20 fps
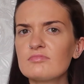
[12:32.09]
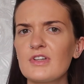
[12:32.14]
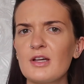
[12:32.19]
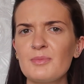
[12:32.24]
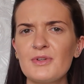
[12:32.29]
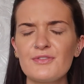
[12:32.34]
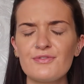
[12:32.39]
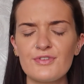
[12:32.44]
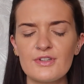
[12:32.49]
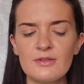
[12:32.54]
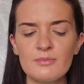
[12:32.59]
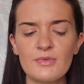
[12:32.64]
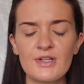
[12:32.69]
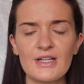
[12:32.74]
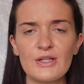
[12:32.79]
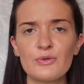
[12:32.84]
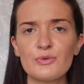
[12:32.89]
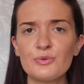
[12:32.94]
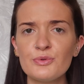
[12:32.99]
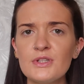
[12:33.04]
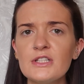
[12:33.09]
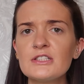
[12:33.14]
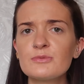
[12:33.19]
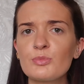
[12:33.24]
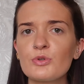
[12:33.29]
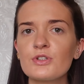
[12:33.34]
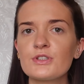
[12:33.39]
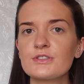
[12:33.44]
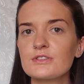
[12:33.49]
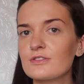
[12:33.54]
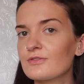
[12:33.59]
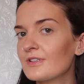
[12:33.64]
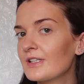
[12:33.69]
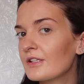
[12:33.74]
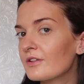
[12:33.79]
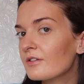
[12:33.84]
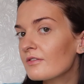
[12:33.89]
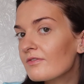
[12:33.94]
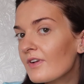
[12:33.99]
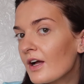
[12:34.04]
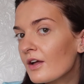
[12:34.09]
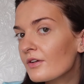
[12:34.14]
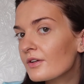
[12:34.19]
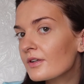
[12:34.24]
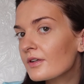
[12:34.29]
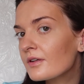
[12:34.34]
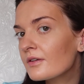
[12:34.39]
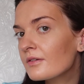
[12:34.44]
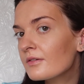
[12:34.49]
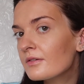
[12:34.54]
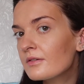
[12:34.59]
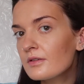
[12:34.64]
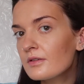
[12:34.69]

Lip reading: I mean, for the money, all these products are really good value.